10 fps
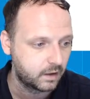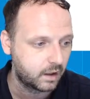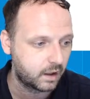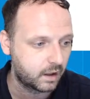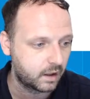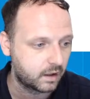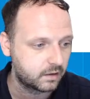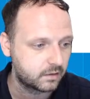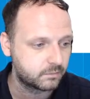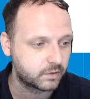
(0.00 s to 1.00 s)

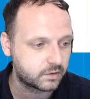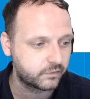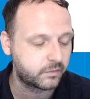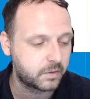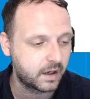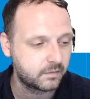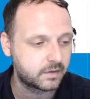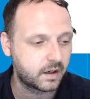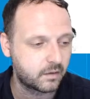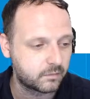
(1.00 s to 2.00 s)
Much love from Cape
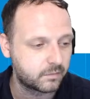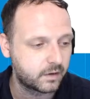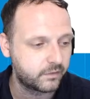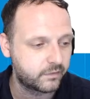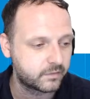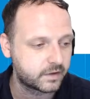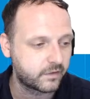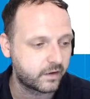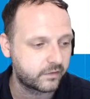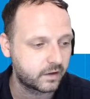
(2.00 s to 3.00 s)
Town. Love from South
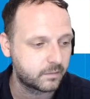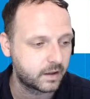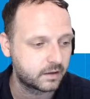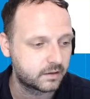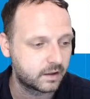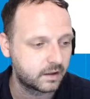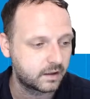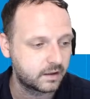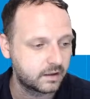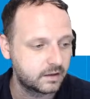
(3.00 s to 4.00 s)
Africa, mate. Take
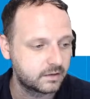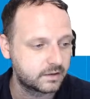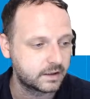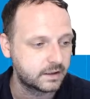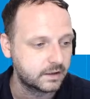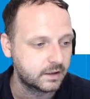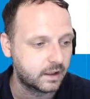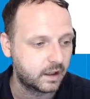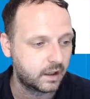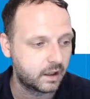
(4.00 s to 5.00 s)
it easy.
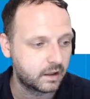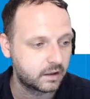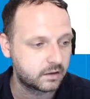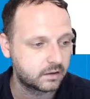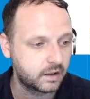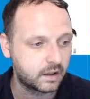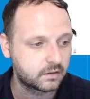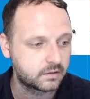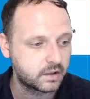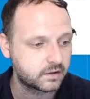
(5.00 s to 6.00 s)
And yeah,
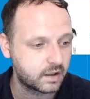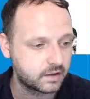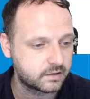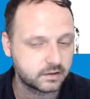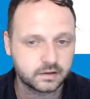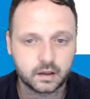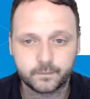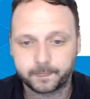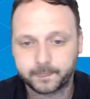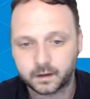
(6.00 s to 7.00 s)
cheers, guys. Thanks a lot.
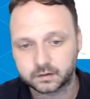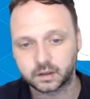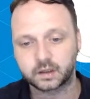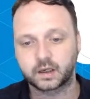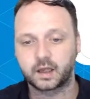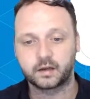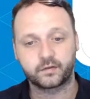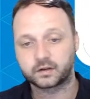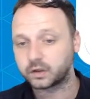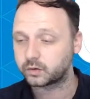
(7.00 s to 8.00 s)
Good luck. And if I
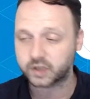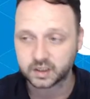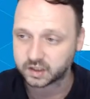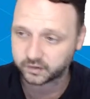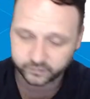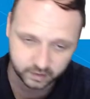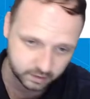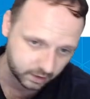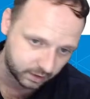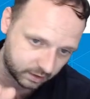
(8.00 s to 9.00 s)
do change anything,
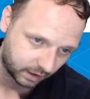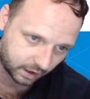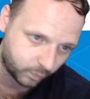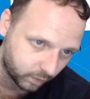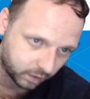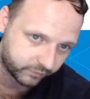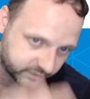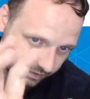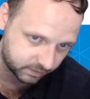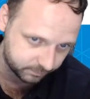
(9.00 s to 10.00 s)
I will
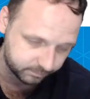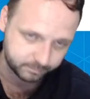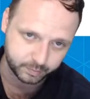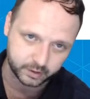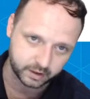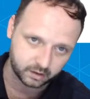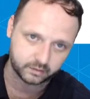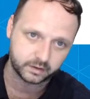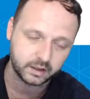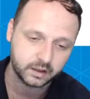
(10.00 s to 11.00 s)
obviously put it on
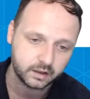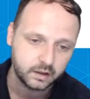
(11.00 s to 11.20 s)
here.